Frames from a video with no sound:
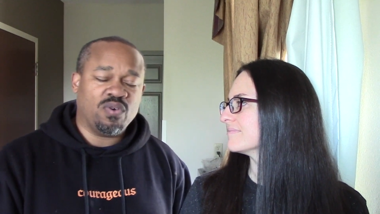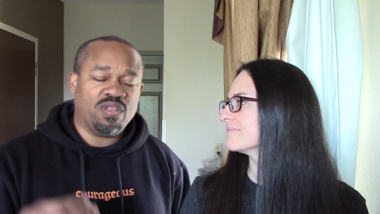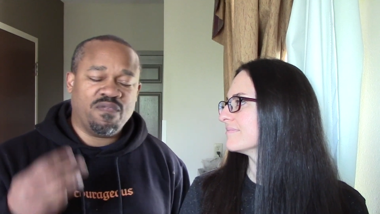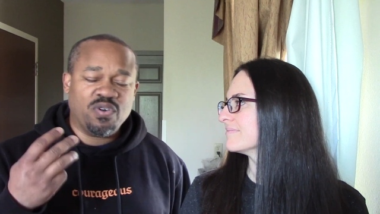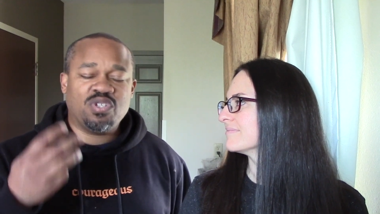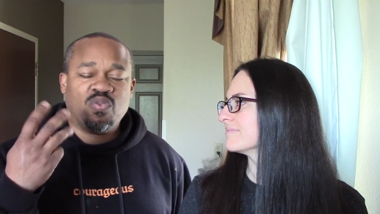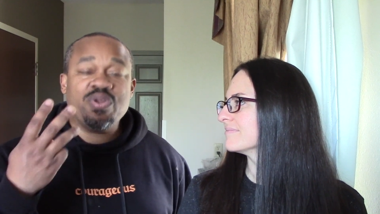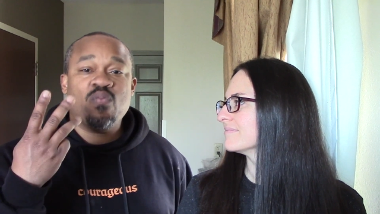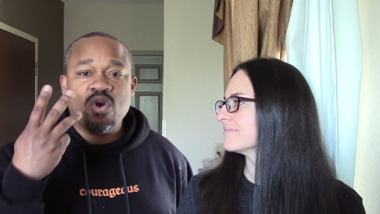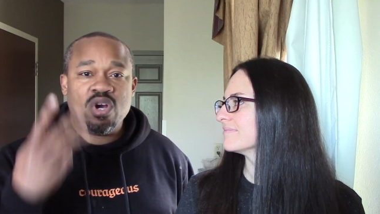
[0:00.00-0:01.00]
Speaker 1: well the first
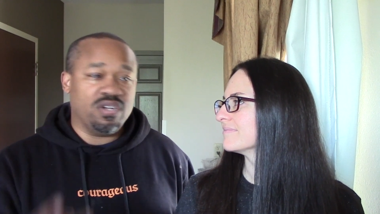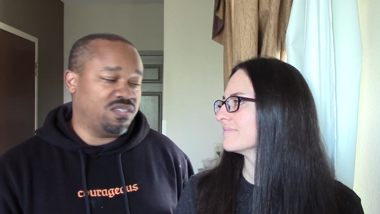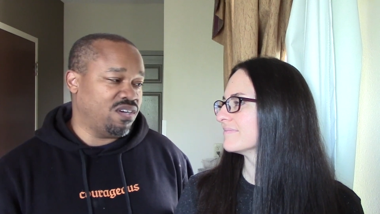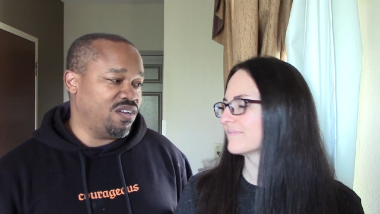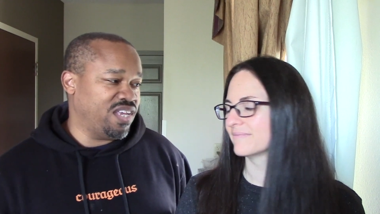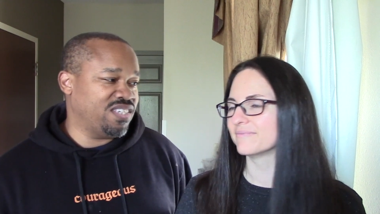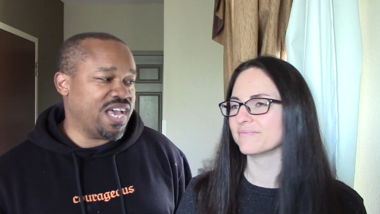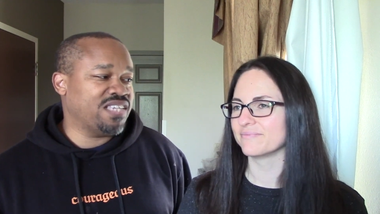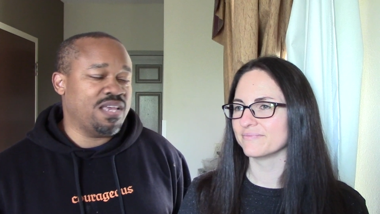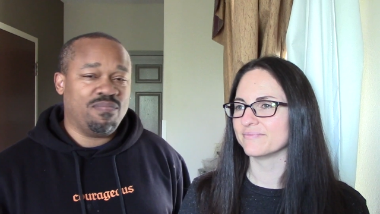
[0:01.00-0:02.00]
three words are the
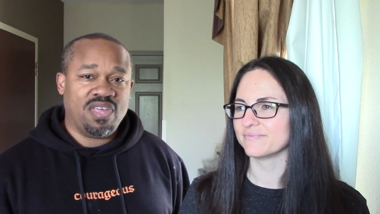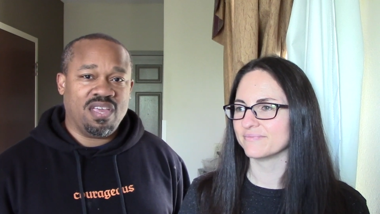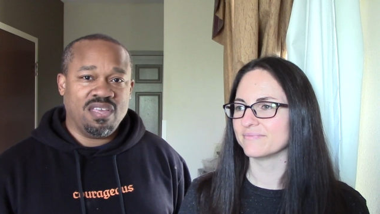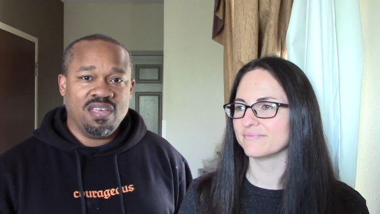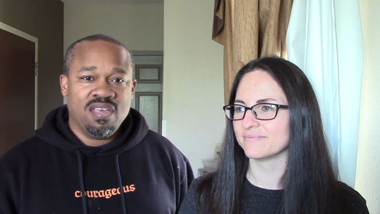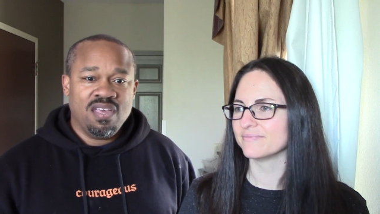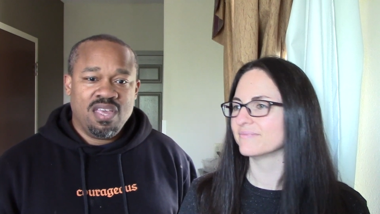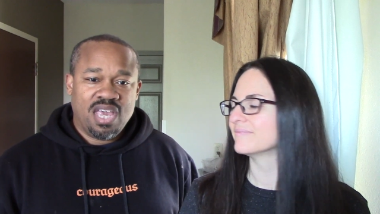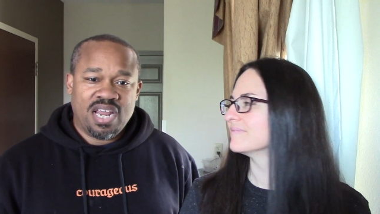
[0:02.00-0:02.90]
exact same thing in